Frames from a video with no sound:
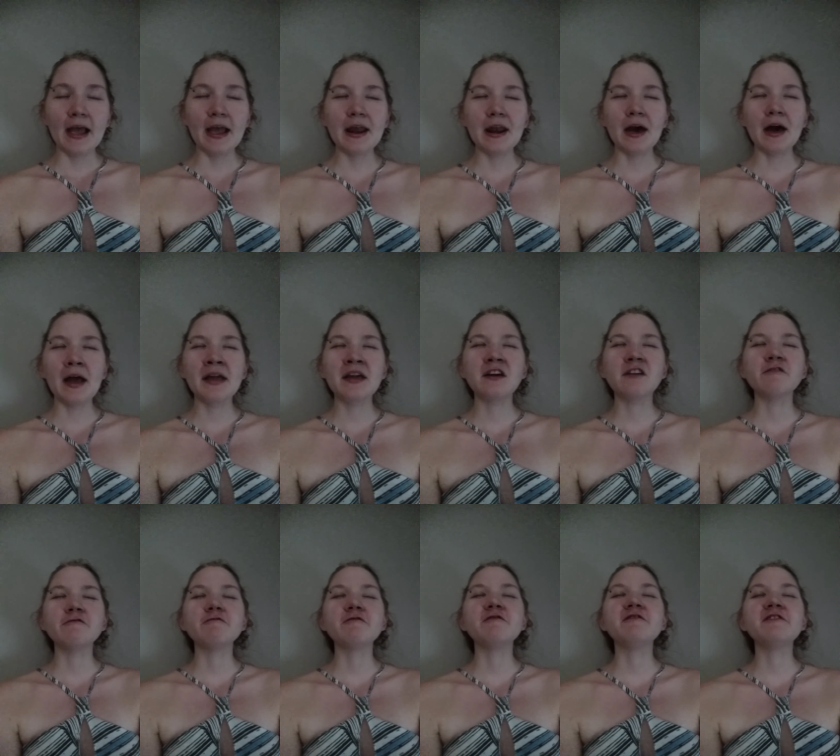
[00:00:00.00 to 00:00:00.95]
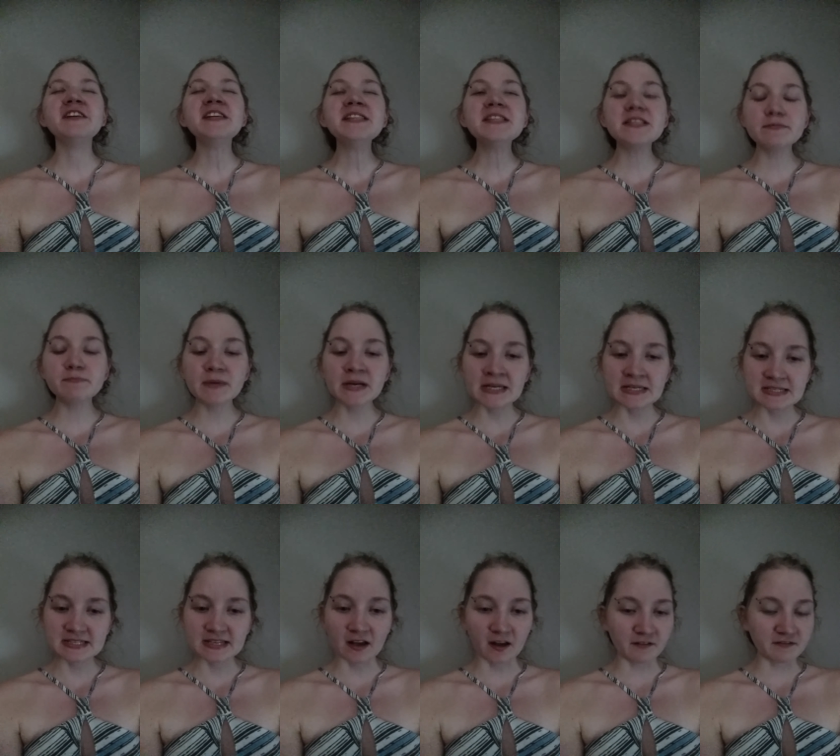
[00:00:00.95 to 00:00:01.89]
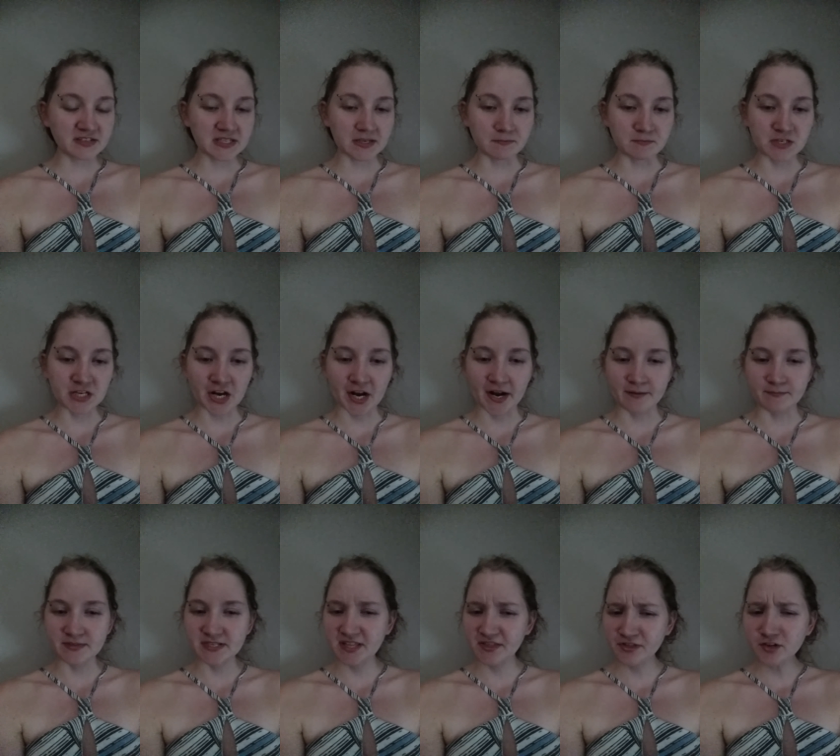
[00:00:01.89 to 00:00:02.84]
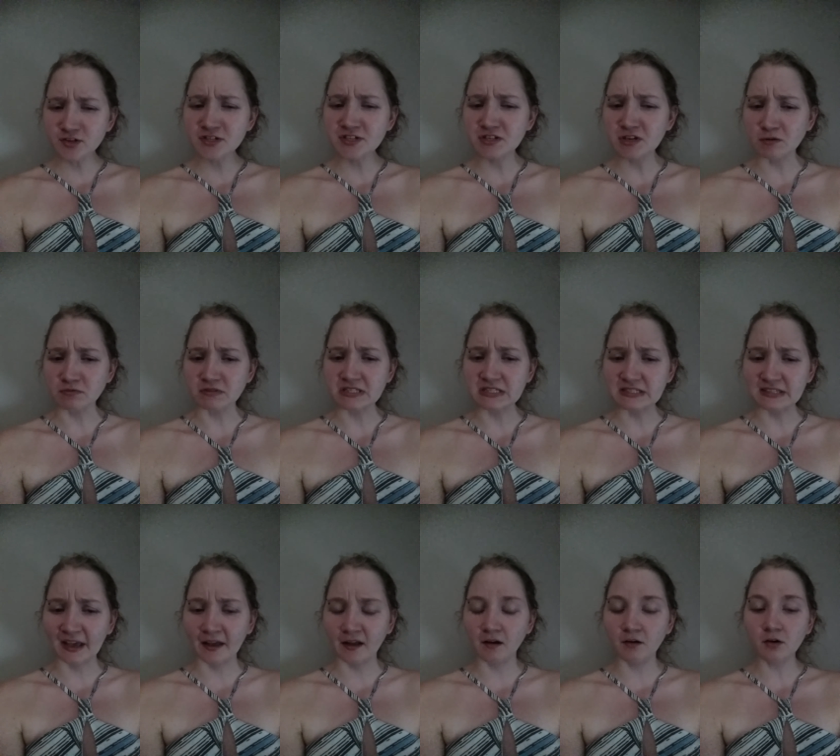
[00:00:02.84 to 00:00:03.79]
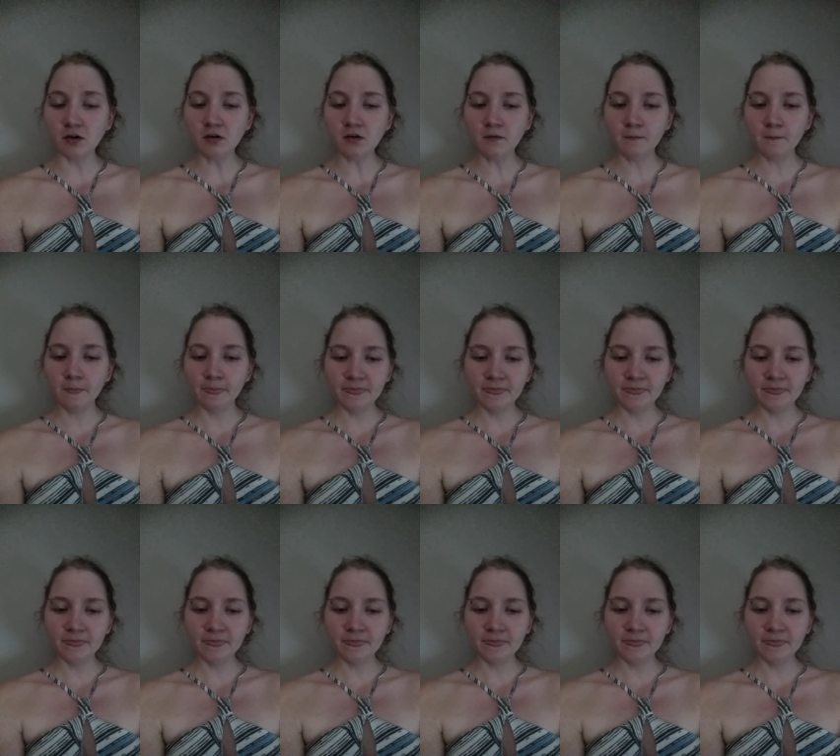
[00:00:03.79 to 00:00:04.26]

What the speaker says: And I convince myself sometimes that there's no cycle.